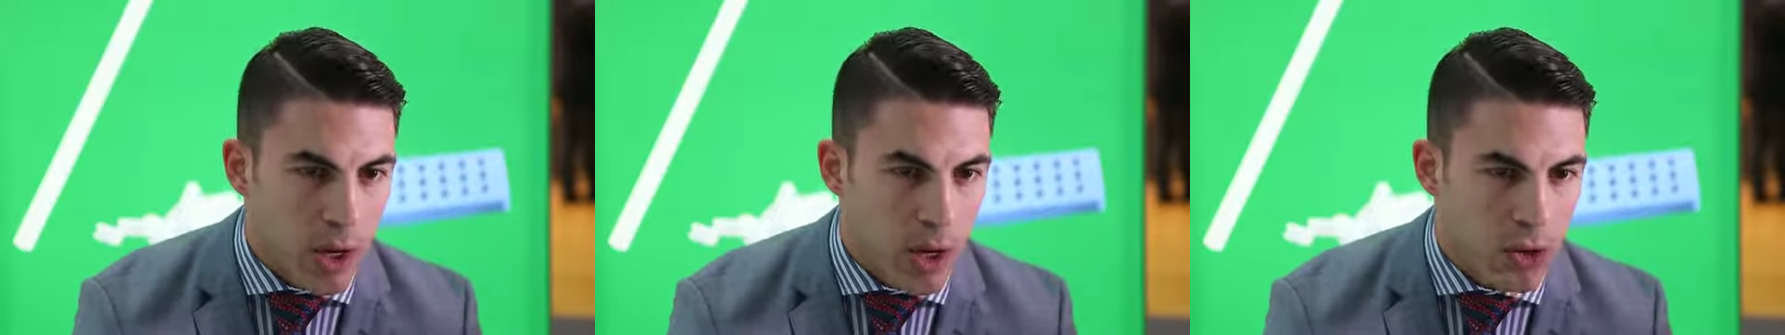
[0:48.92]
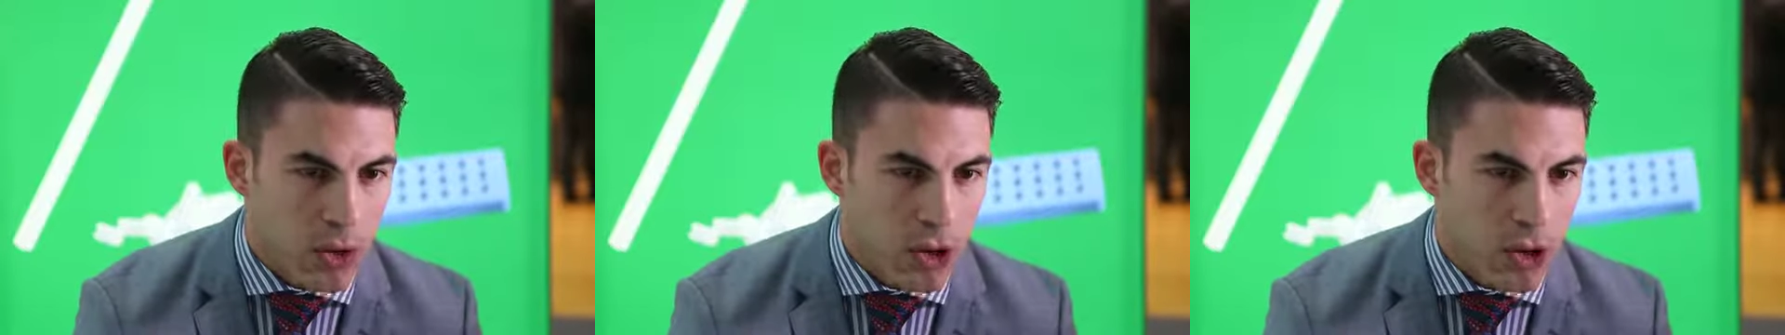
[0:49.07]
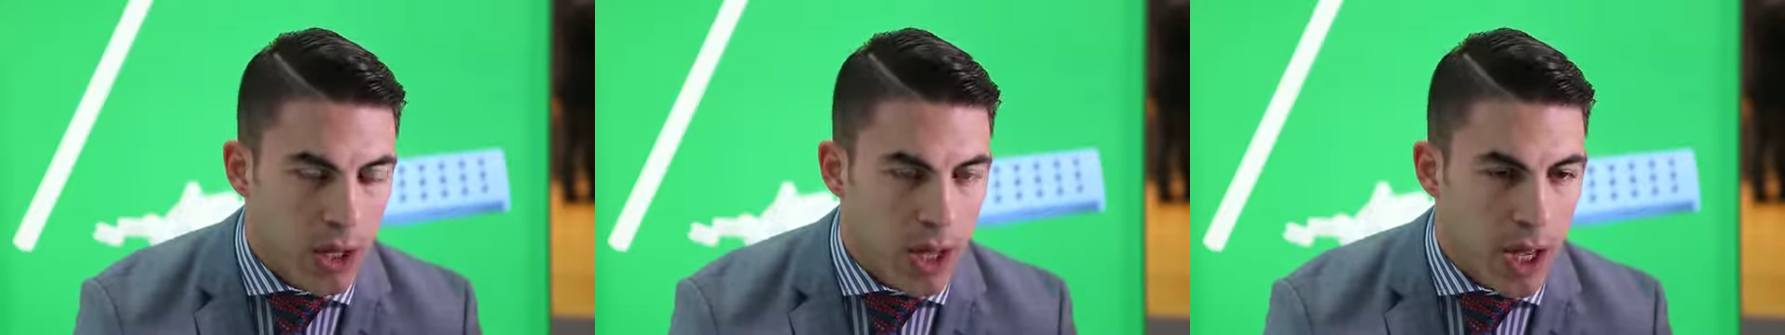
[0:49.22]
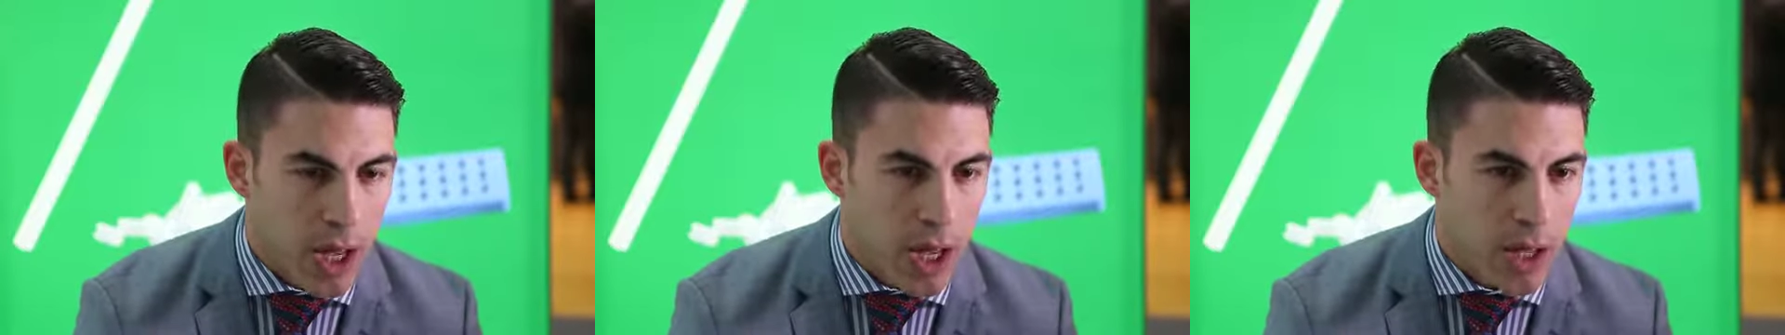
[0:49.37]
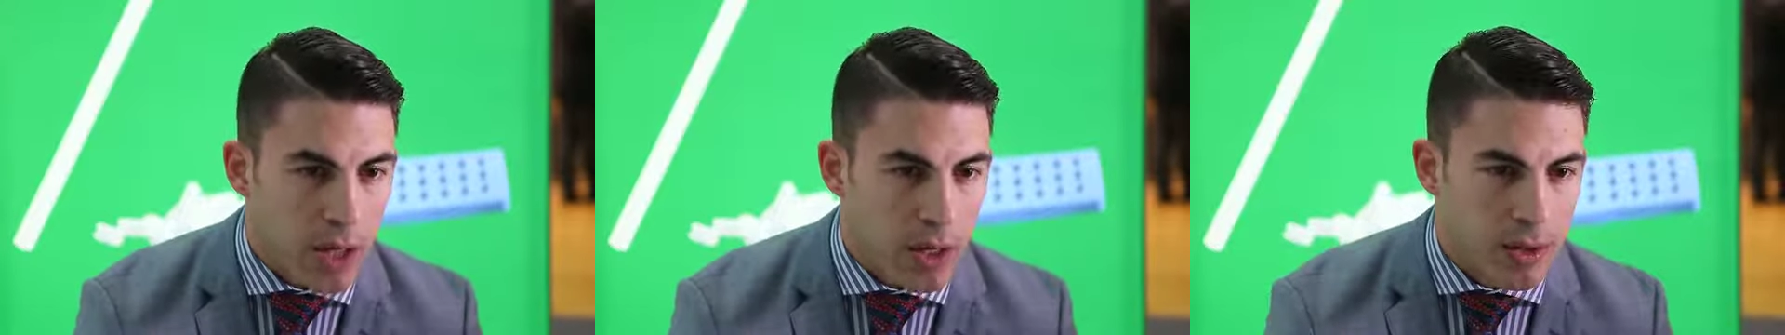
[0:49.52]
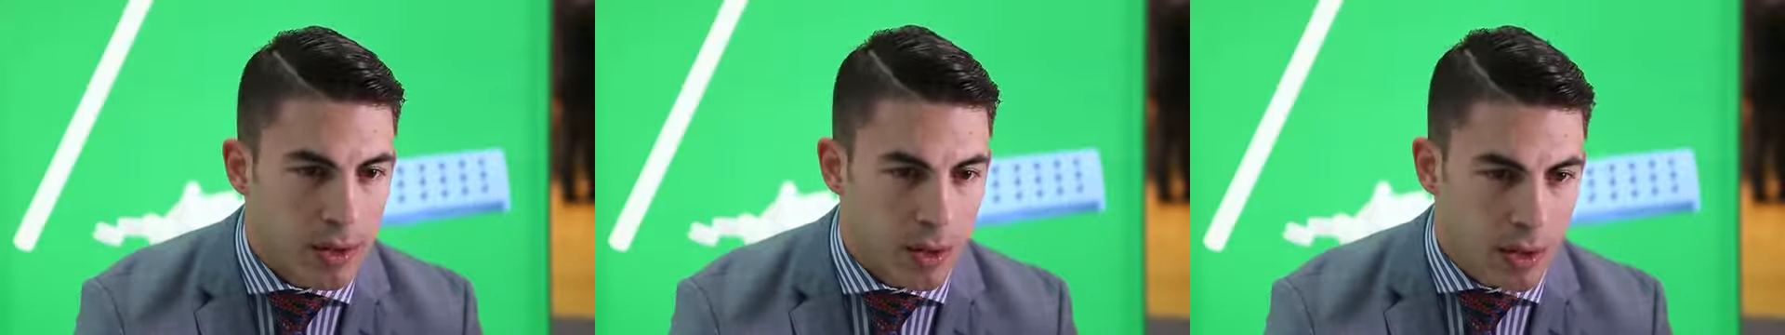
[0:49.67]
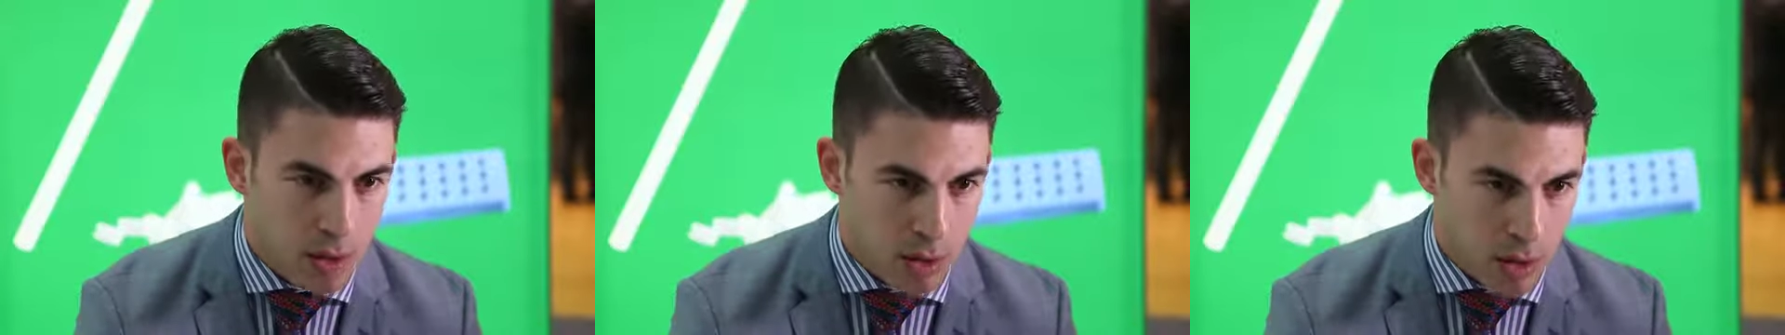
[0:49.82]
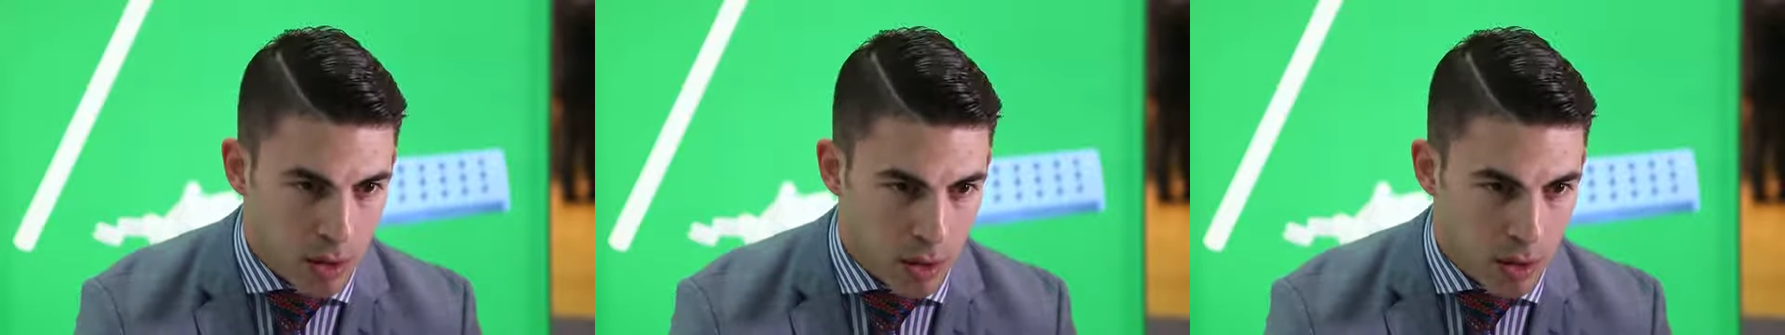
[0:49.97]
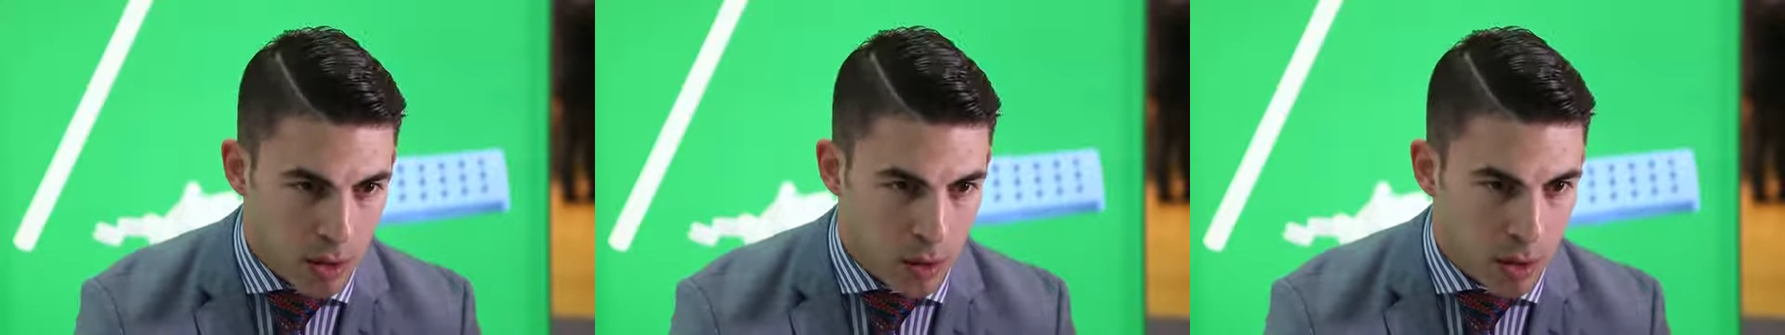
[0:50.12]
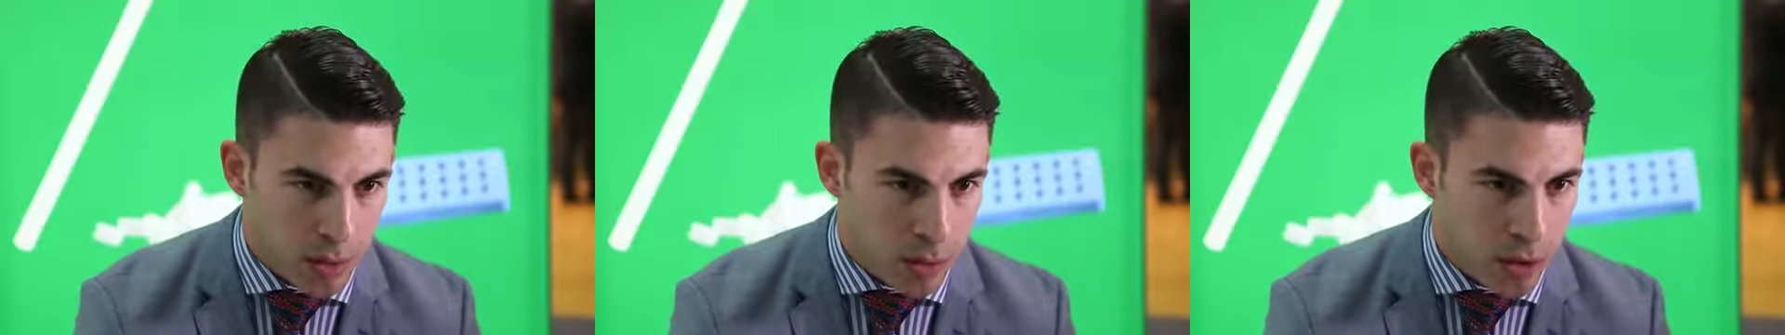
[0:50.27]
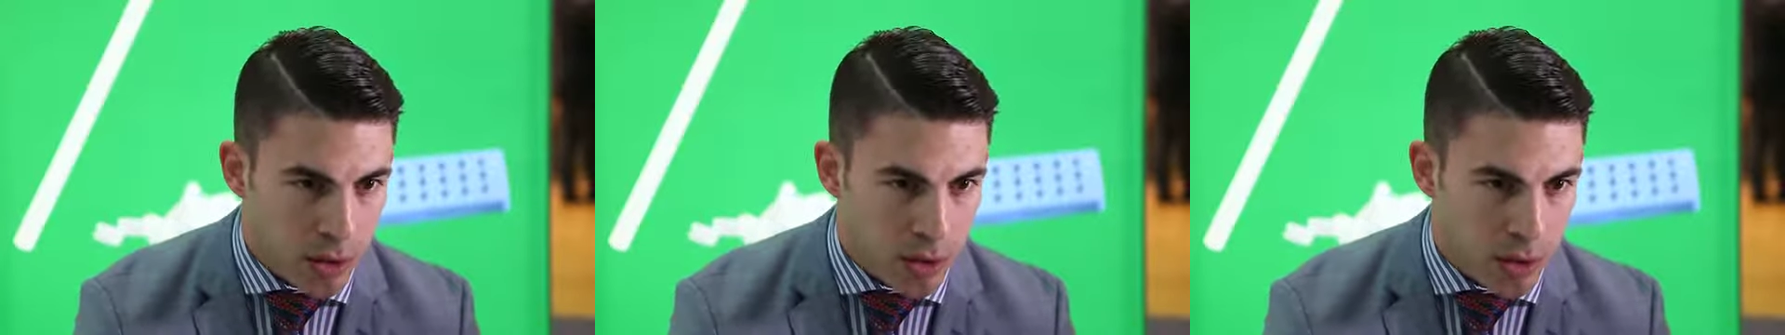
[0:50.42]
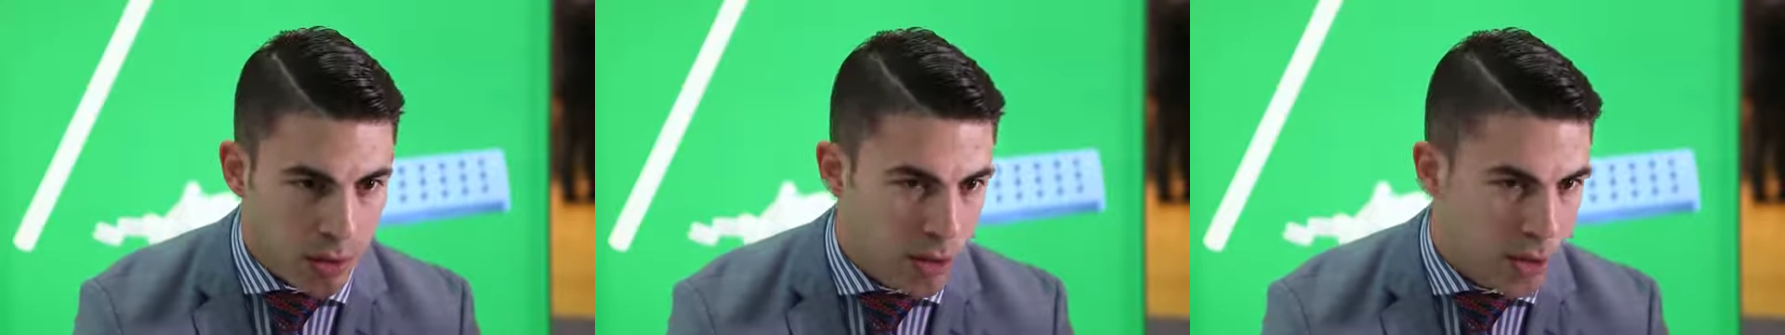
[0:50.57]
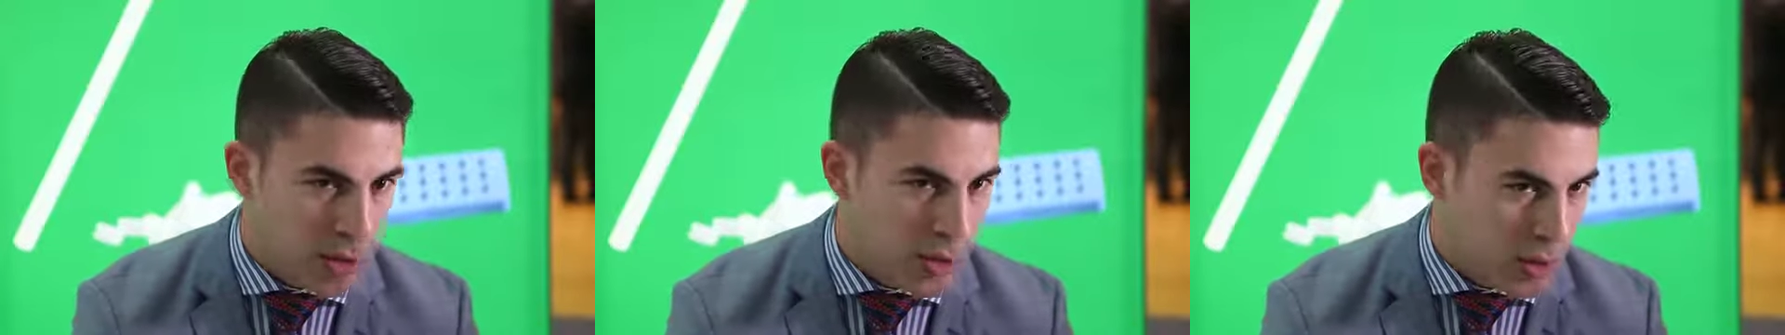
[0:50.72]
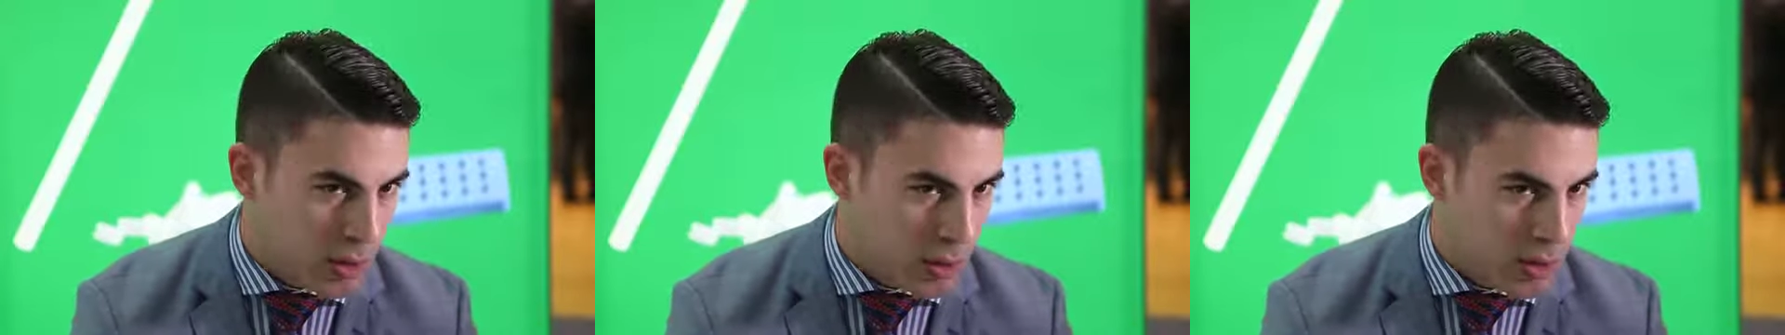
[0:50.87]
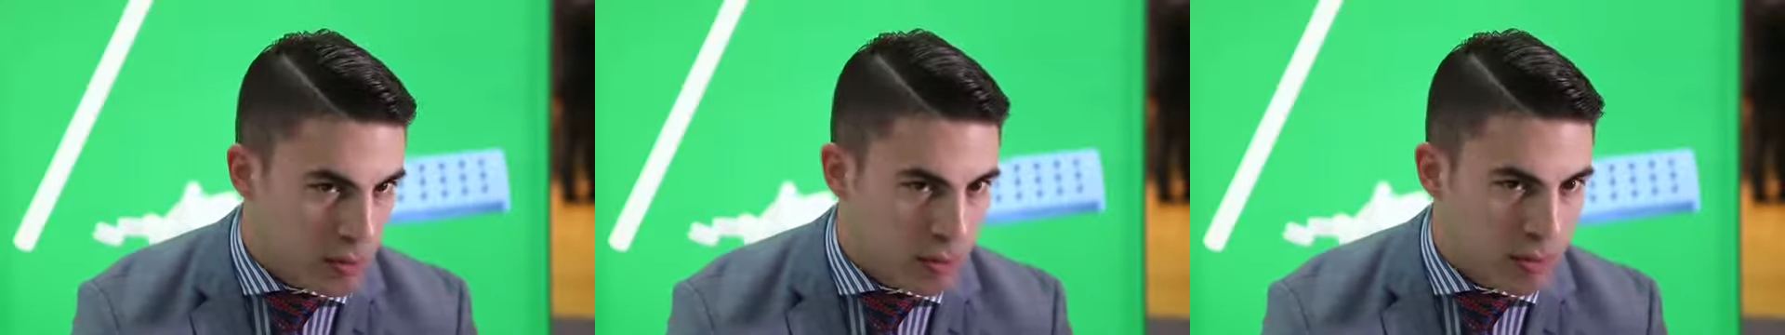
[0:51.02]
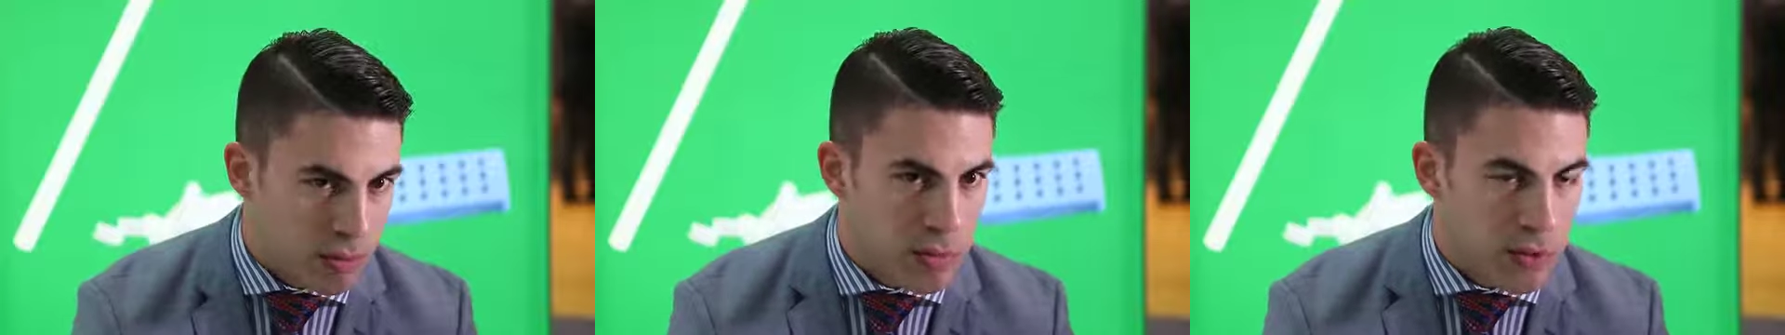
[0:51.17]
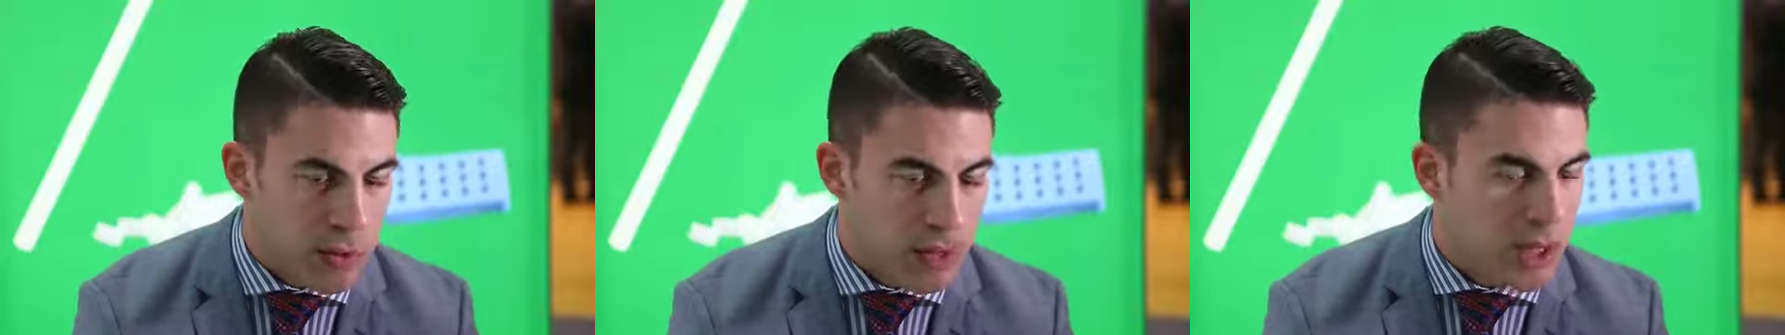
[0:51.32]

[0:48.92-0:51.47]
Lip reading: She had what appeared to be some